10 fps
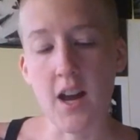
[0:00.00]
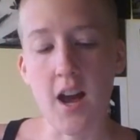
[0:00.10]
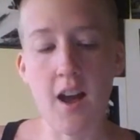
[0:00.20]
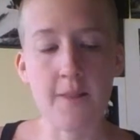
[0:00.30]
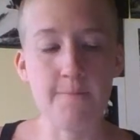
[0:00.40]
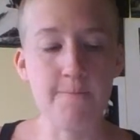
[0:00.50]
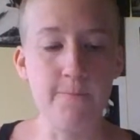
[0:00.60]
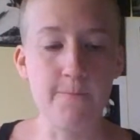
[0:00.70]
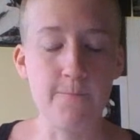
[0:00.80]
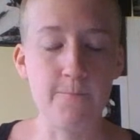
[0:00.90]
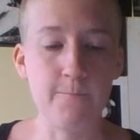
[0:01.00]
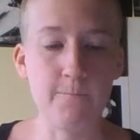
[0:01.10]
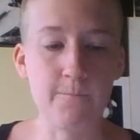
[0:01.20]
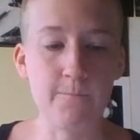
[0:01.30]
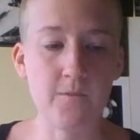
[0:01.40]
And
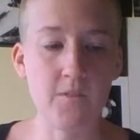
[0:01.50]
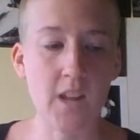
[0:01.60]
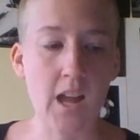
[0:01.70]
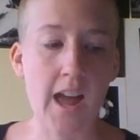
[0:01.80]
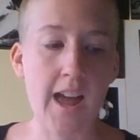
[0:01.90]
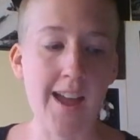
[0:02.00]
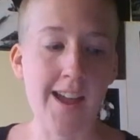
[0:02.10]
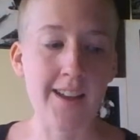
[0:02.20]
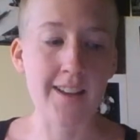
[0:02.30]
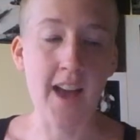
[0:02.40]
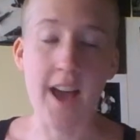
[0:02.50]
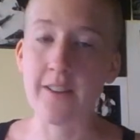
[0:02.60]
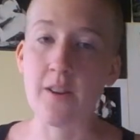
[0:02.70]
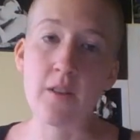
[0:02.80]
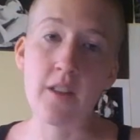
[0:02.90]
I
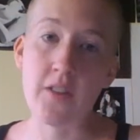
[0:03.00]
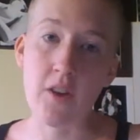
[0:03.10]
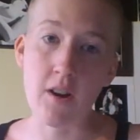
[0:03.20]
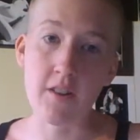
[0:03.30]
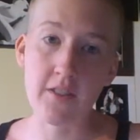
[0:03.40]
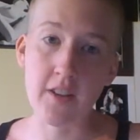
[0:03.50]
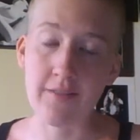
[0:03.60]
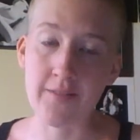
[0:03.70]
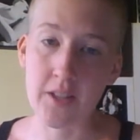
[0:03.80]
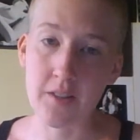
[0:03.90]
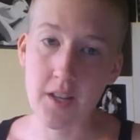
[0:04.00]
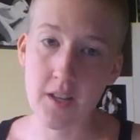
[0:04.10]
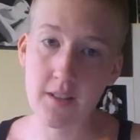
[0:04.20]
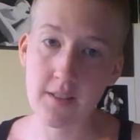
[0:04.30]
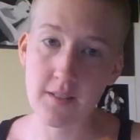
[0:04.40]
know that the earth can feel
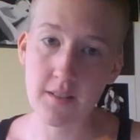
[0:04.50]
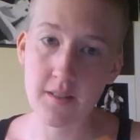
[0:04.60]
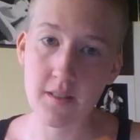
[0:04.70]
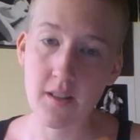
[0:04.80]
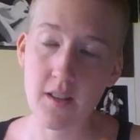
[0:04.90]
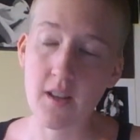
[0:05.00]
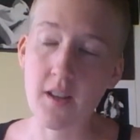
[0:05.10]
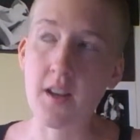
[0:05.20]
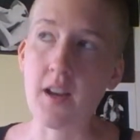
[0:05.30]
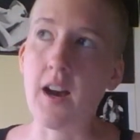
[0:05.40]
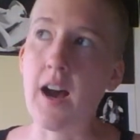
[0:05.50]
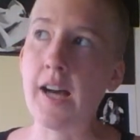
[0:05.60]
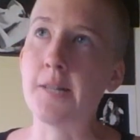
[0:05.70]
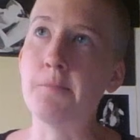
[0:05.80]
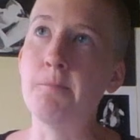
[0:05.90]
this.
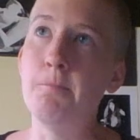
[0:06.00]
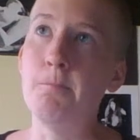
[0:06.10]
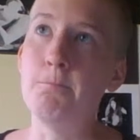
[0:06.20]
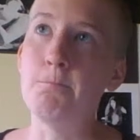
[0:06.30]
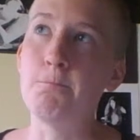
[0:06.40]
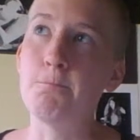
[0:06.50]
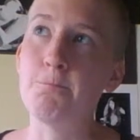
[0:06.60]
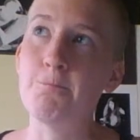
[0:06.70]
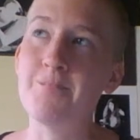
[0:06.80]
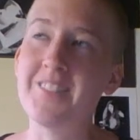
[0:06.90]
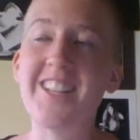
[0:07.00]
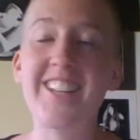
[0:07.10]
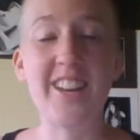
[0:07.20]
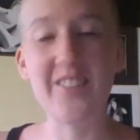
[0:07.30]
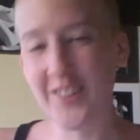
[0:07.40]
To
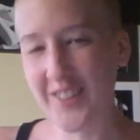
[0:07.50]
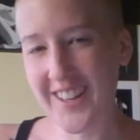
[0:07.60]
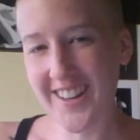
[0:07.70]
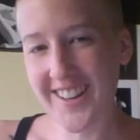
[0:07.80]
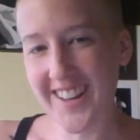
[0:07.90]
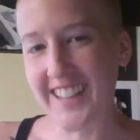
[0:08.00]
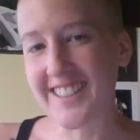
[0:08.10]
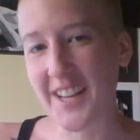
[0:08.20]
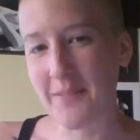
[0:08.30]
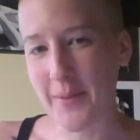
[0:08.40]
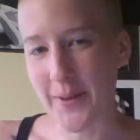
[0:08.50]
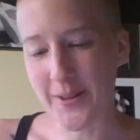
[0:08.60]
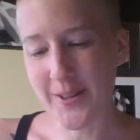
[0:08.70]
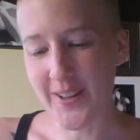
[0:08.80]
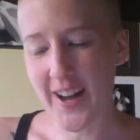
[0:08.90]
give you an
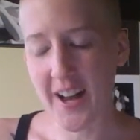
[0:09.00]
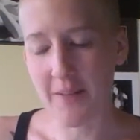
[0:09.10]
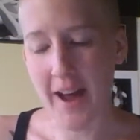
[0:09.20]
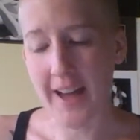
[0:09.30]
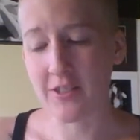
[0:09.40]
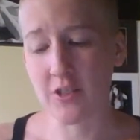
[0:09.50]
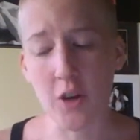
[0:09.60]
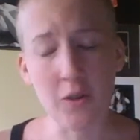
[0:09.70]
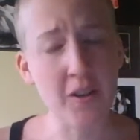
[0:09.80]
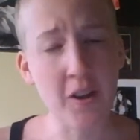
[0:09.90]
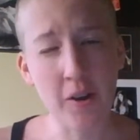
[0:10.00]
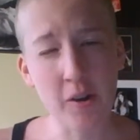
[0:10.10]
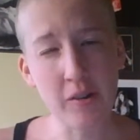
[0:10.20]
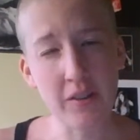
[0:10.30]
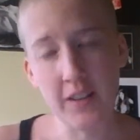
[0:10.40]
example, I don't
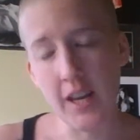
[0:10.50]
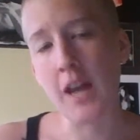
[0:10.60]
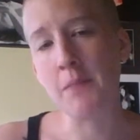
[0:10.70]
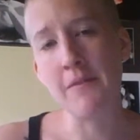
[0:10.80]
know the name